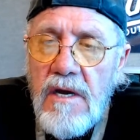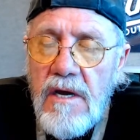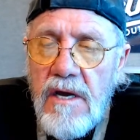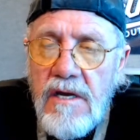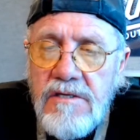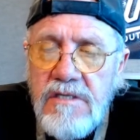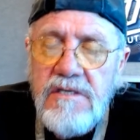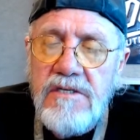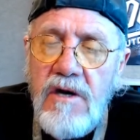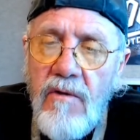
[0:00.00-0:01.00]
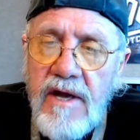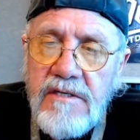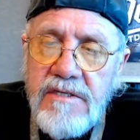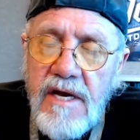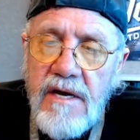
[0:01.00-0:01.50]
and she's just
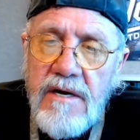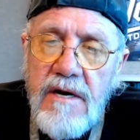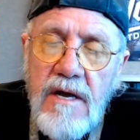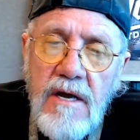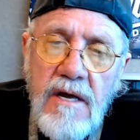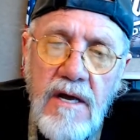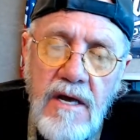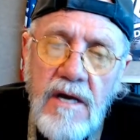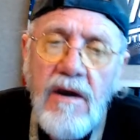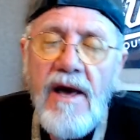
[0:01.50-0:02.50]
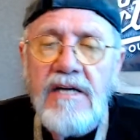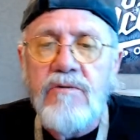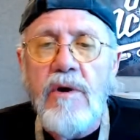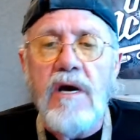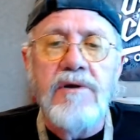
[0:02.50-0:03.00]
grandstanding. And last
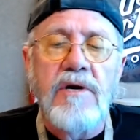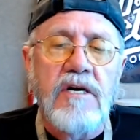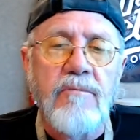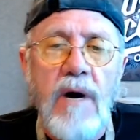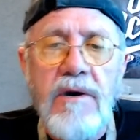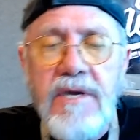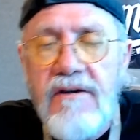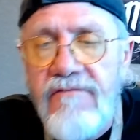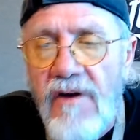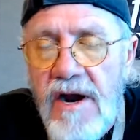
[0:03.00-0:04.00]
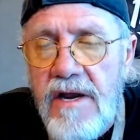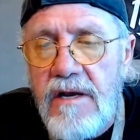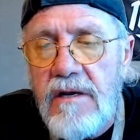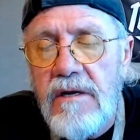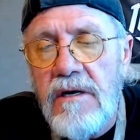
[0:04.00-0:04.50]
week I talked about
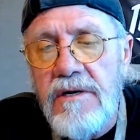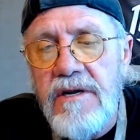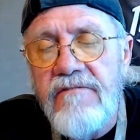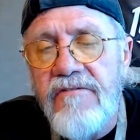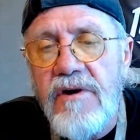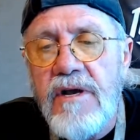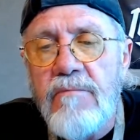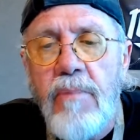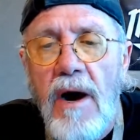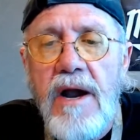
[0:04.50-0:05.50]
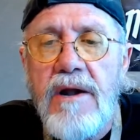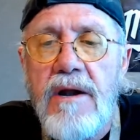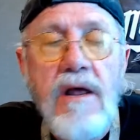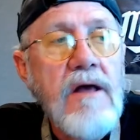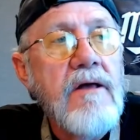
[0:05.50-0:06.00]
defunding Biden.